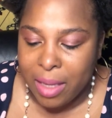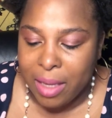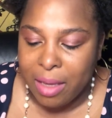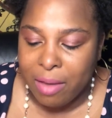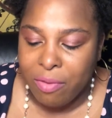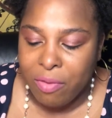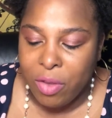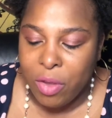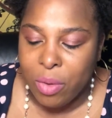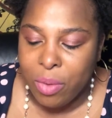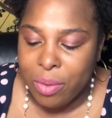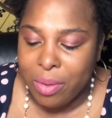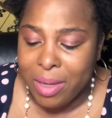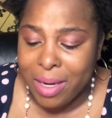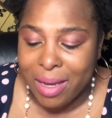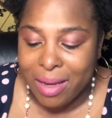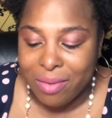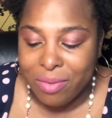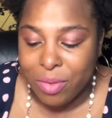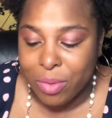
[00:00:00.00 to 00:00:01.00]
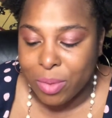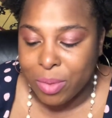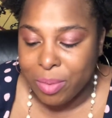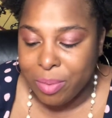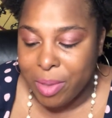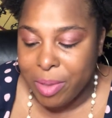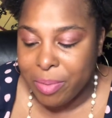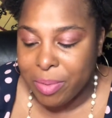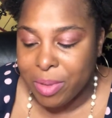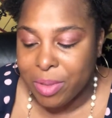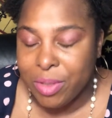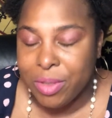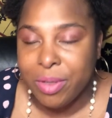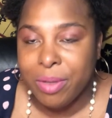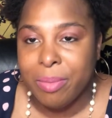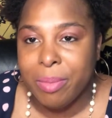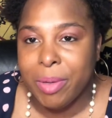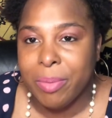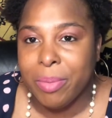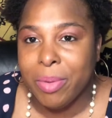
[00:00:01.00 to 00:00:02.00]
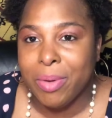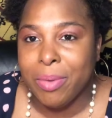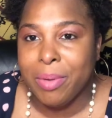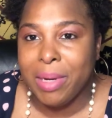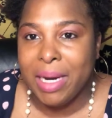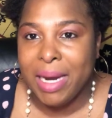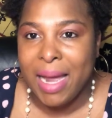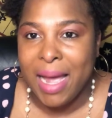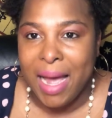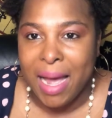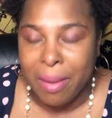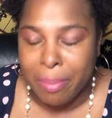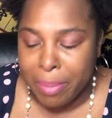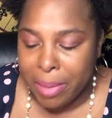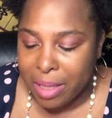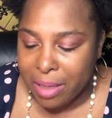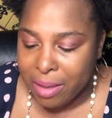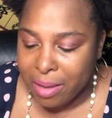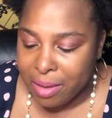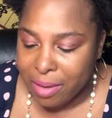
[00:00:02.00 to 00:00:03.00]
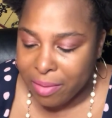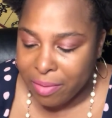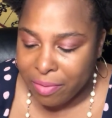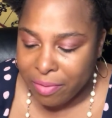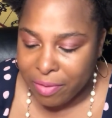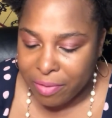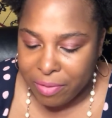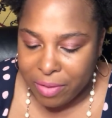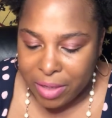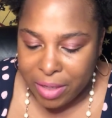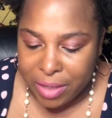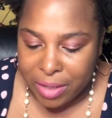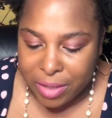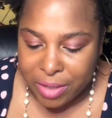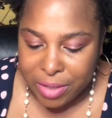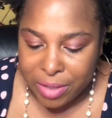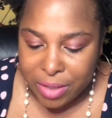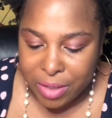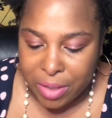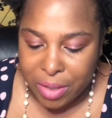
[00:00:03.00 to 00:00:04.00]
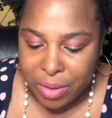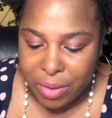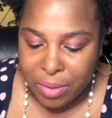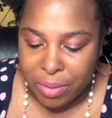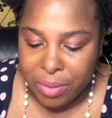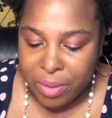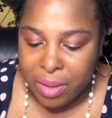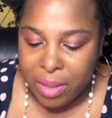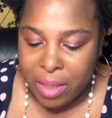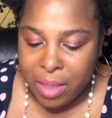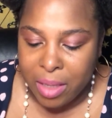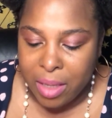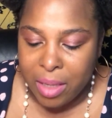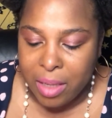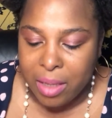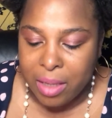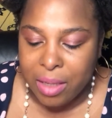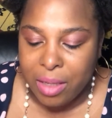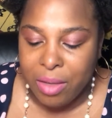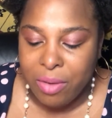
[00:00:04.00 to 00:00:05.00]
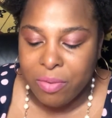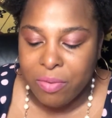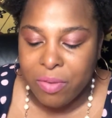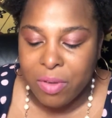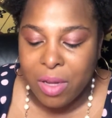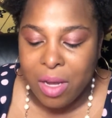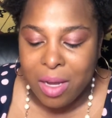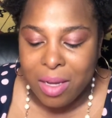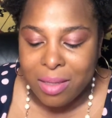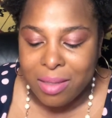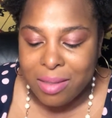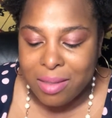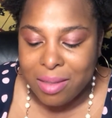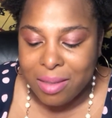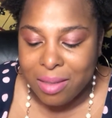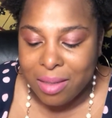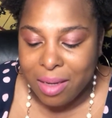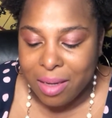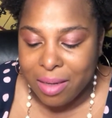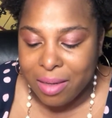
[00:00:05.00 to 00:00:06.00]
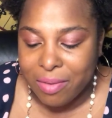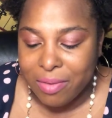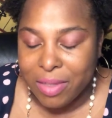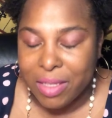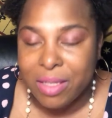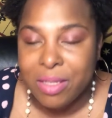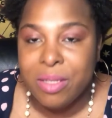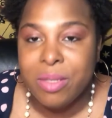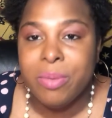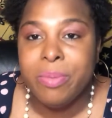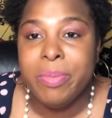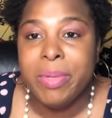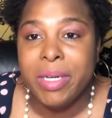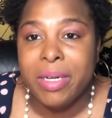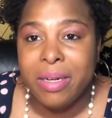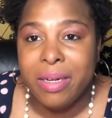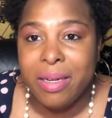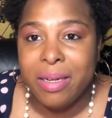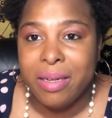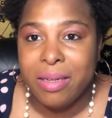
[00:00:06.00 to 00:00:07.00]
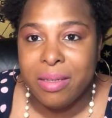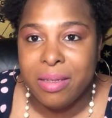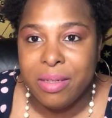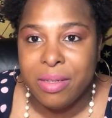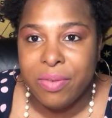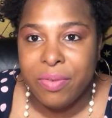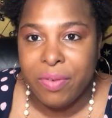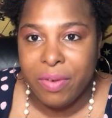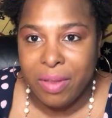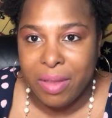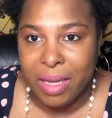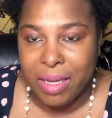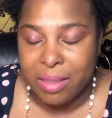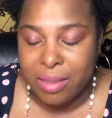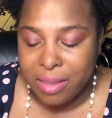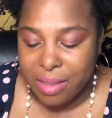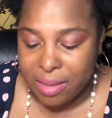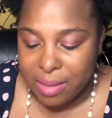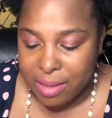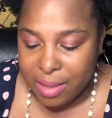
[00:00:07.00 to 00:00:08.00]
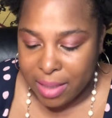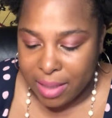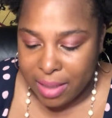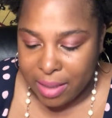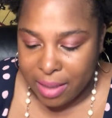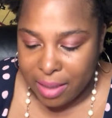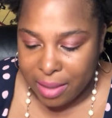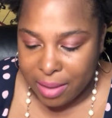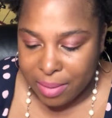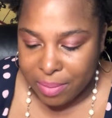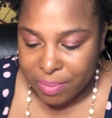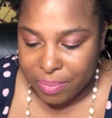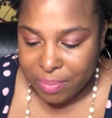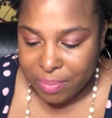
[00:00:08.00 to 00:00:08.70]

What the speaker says: If you don't have old people to remember what happened 50 years ago, you've lost a lot of experience for that society.